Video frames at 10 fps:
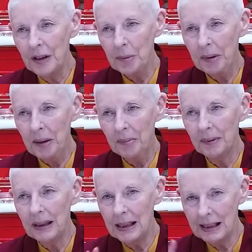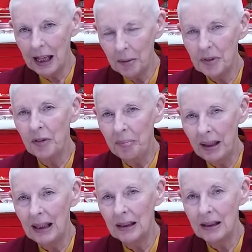these people, these types of
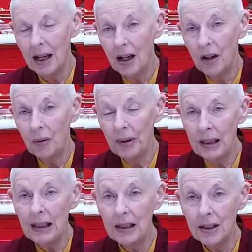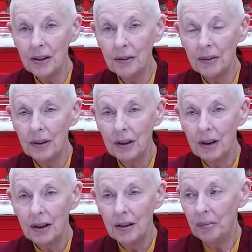beings, we need to,
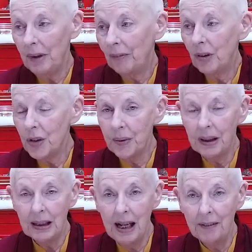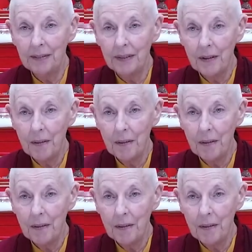of course we can have